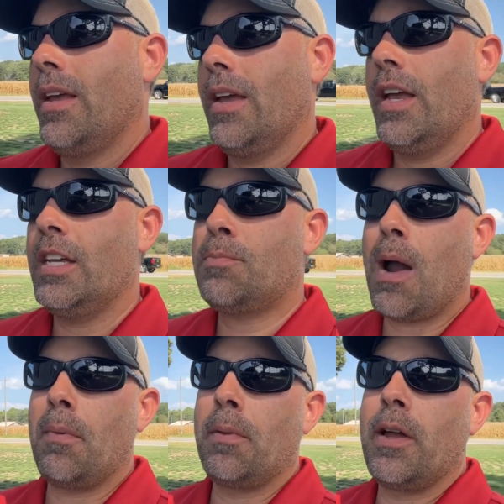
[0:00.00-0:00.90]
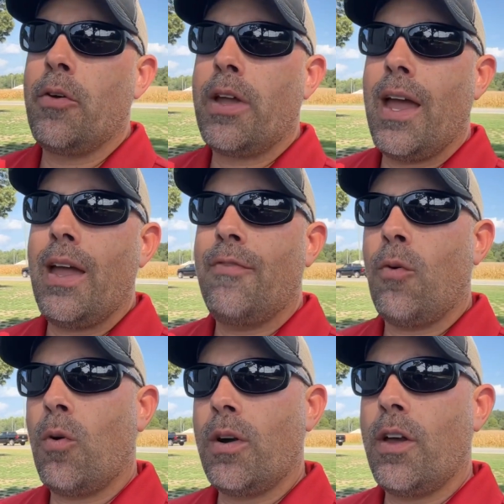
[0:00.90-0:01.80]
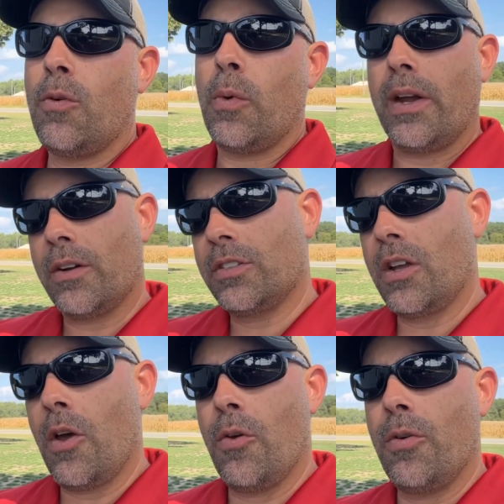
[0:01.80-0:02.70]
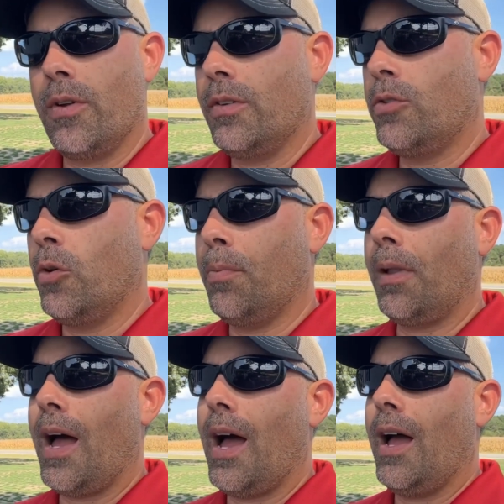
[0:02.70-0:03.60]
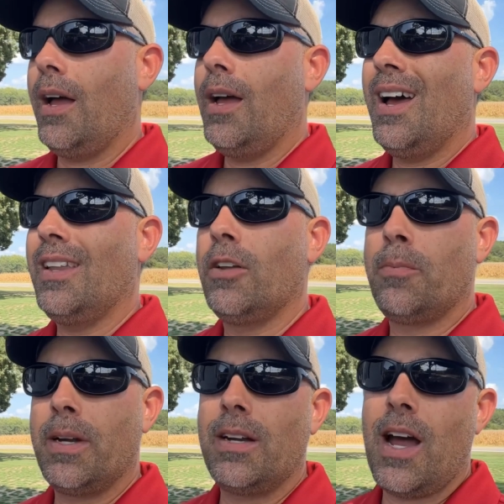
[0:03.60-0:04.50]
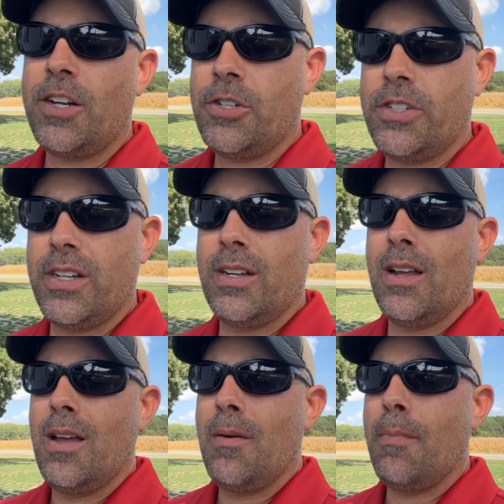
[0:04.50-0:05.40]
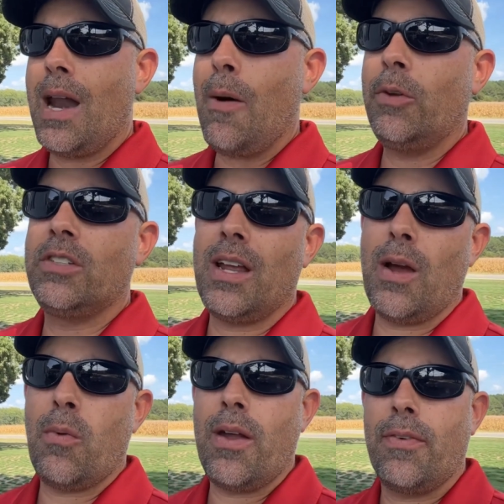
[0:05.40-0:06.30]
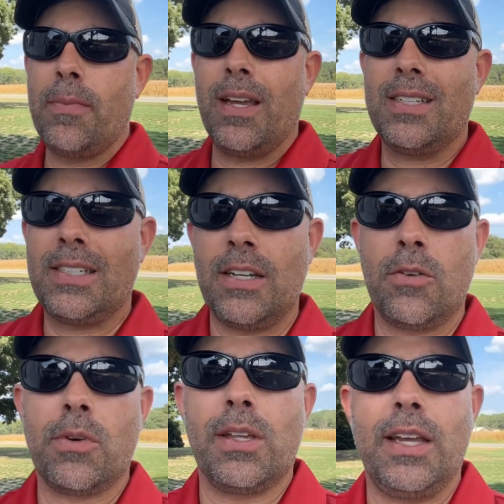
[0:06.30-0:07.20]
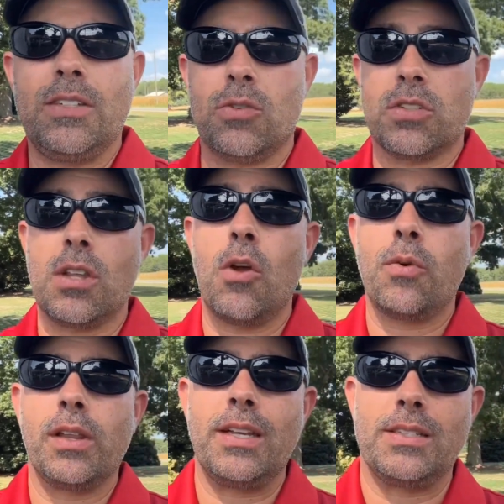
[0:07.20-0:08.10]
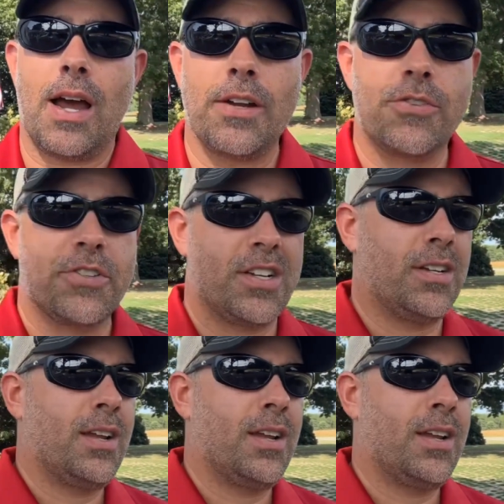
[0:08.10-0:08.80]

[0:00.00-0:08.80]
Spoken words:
it's probably okay for another week or so to apply a little bit of nitrogen but I would stay away from the extended release or slow release nitrogen